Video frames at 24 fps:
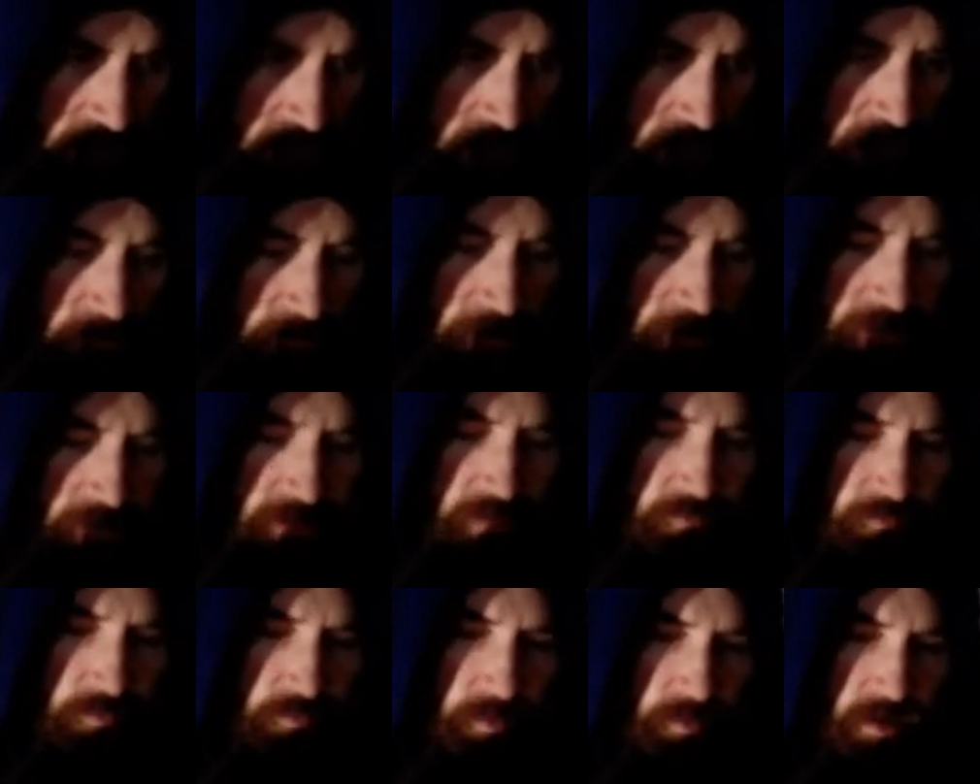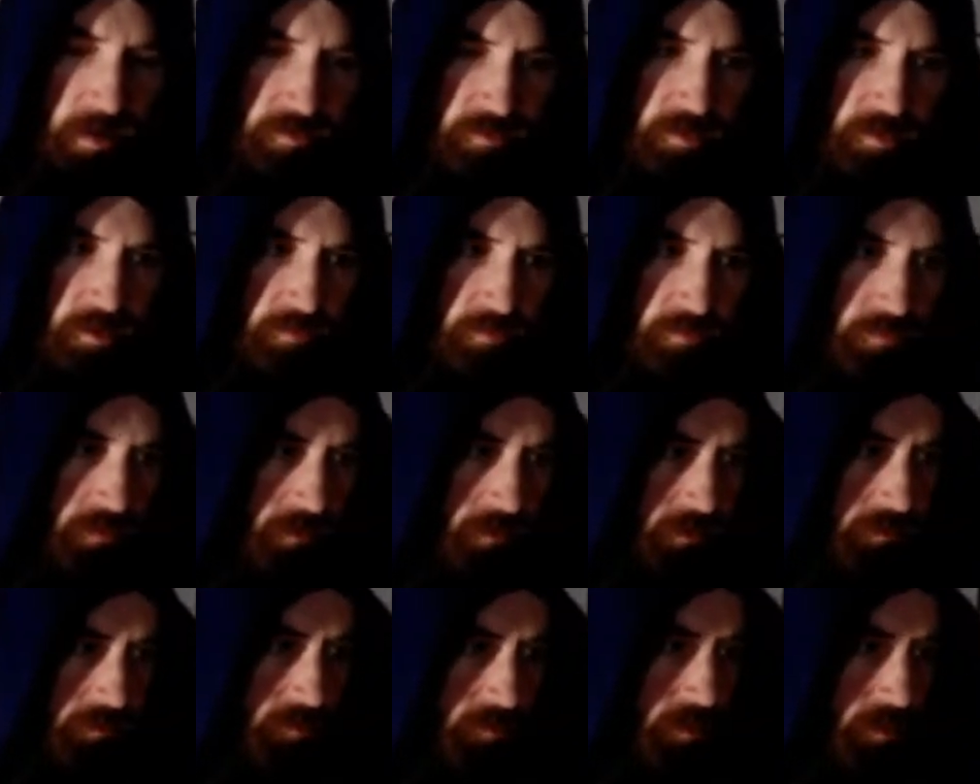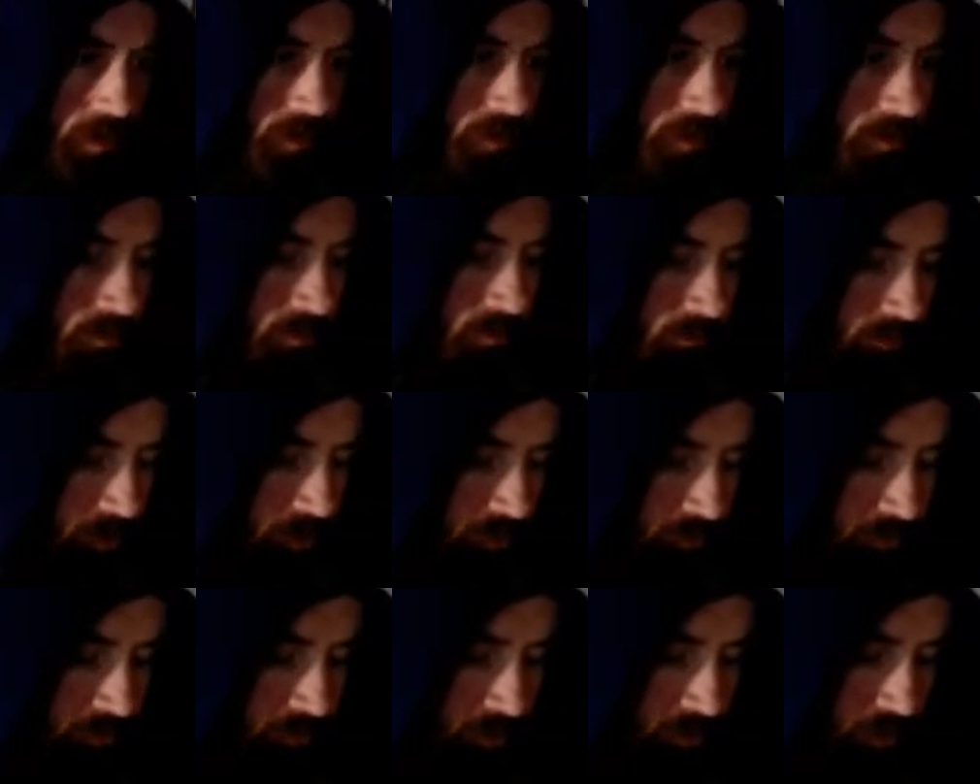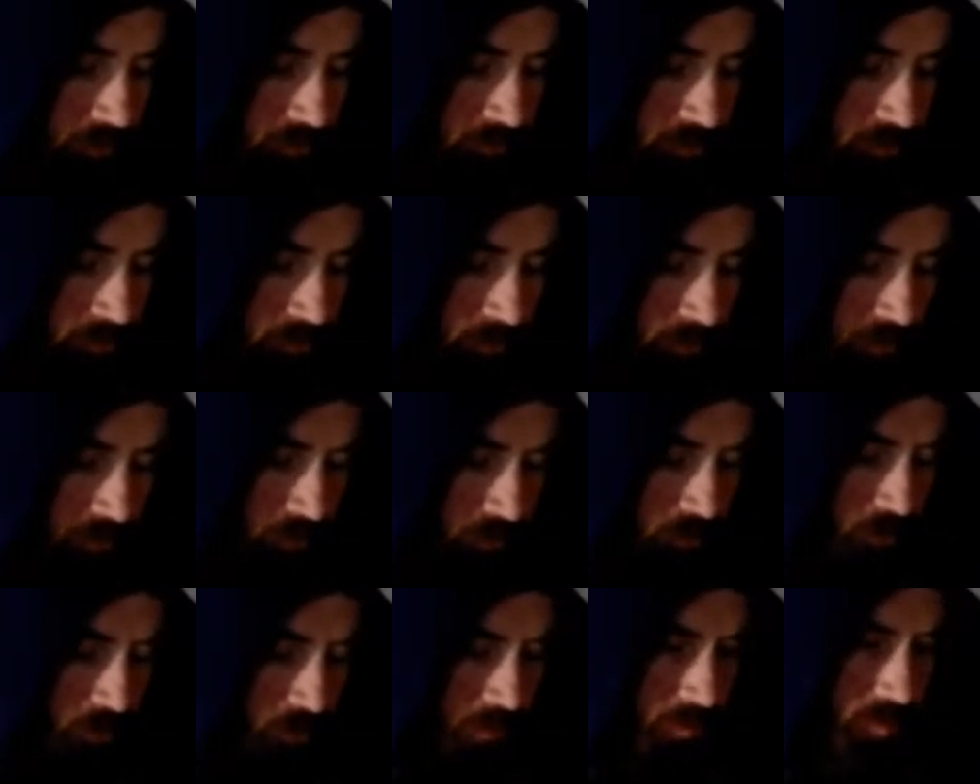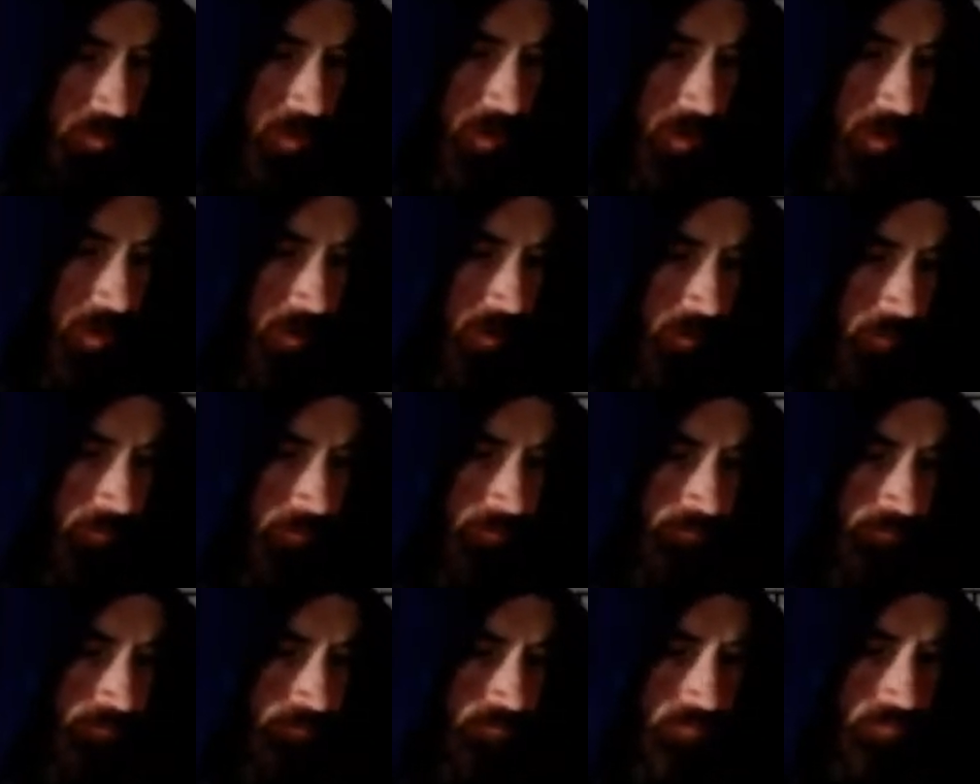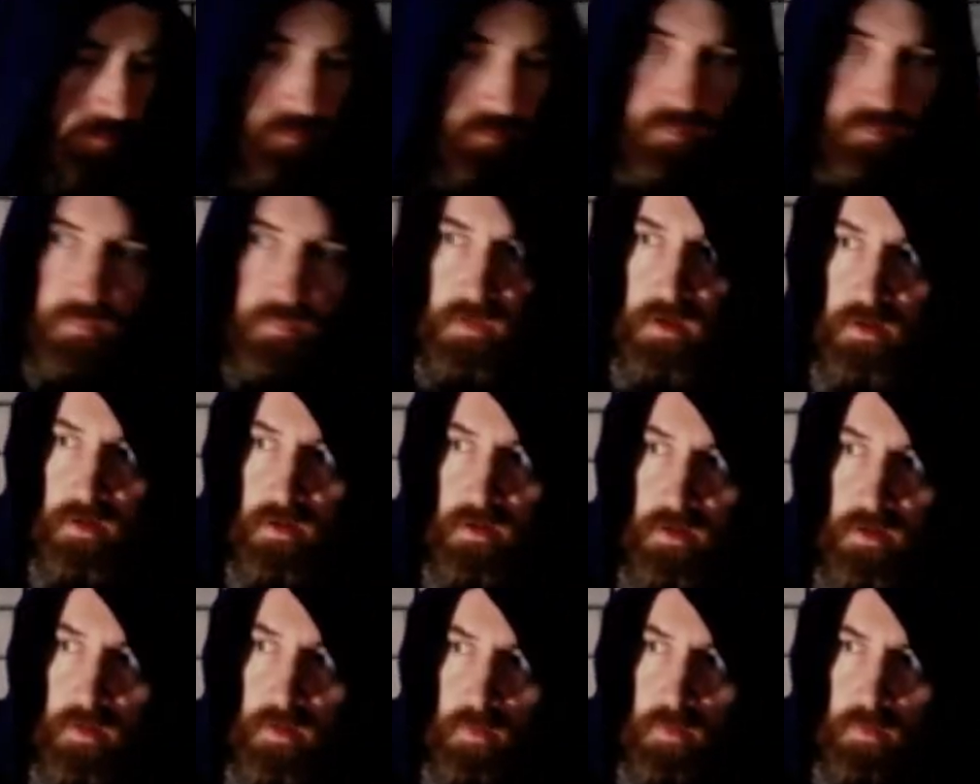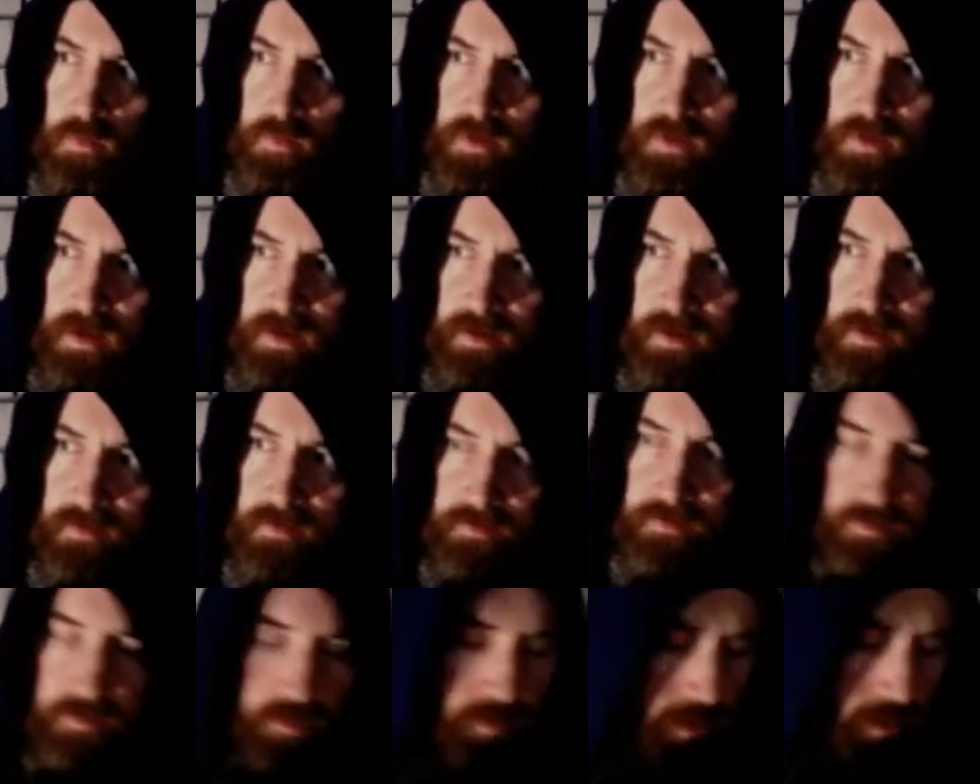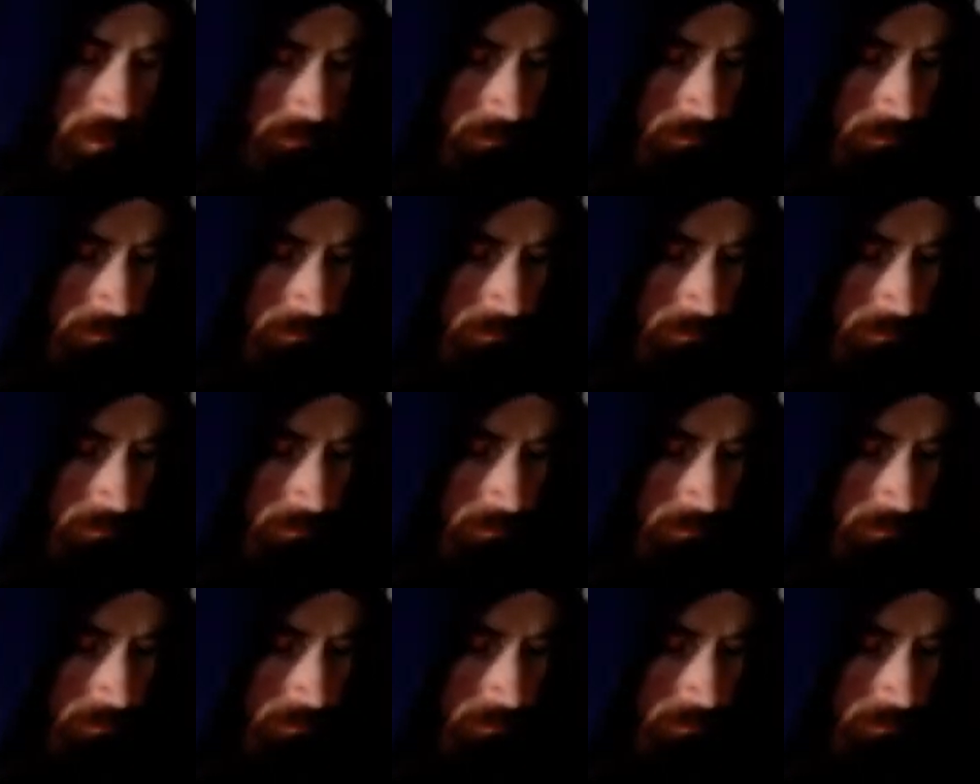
might cover my guitar for this one, because then that's going to make it a lot trickier. Oh yeah. Okay.